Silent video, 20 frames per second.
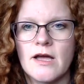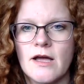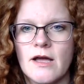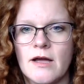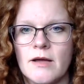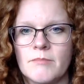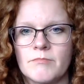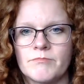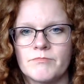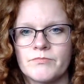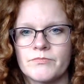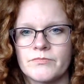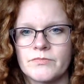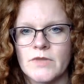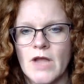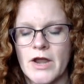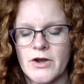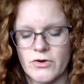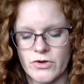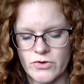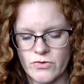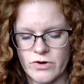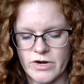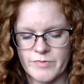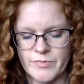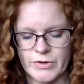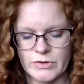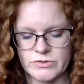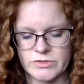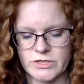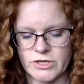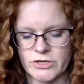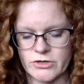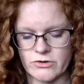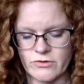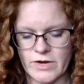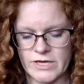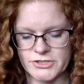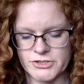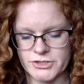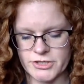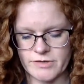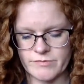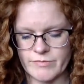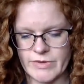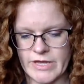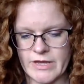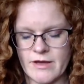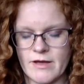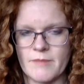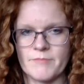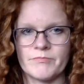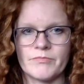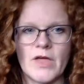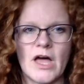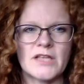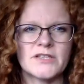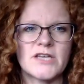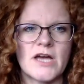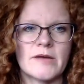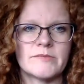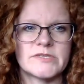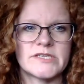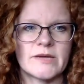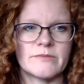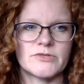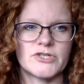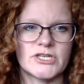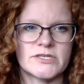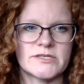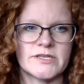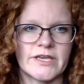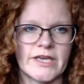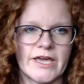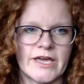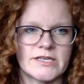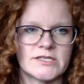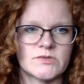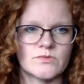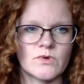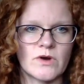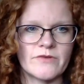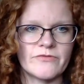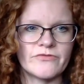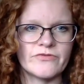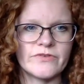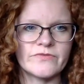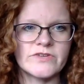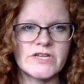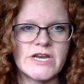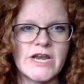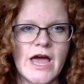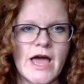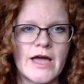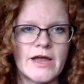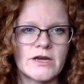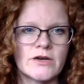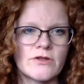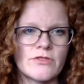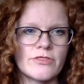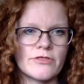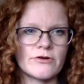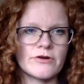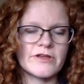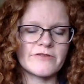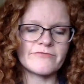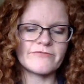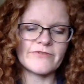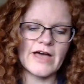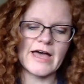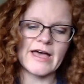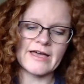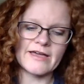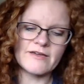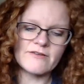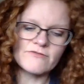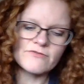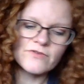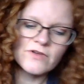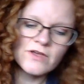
Um, I know you already posted your question, but um, I'll timestamp just in case. We're at fifty-nine thirty-five.